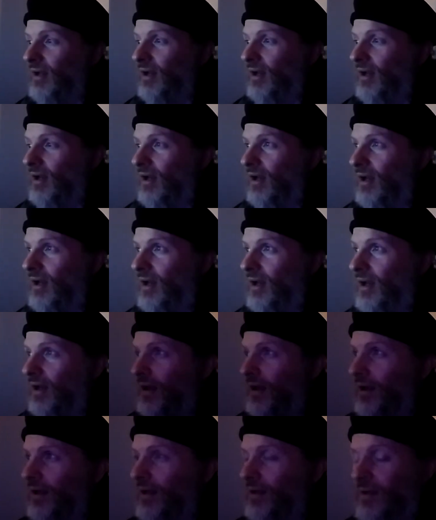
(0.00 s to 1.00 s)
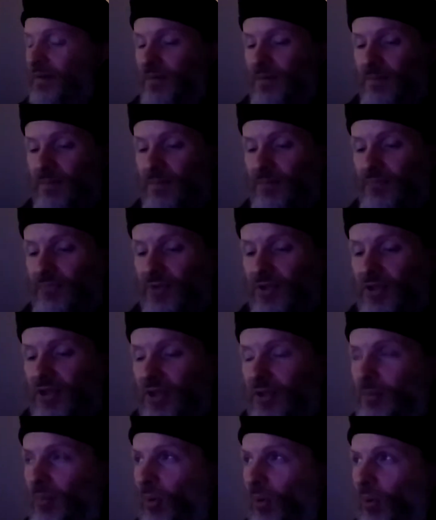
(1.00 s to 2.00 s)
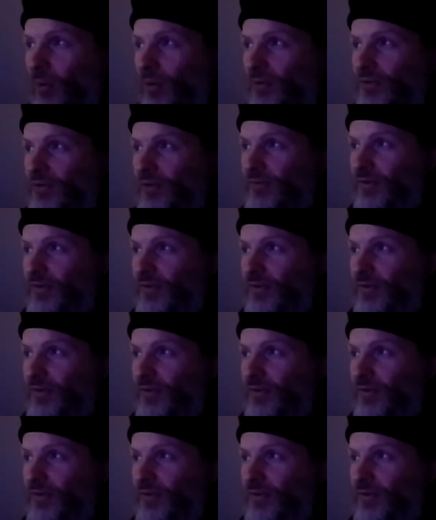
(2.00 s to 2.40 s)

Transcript: uh, keyboards.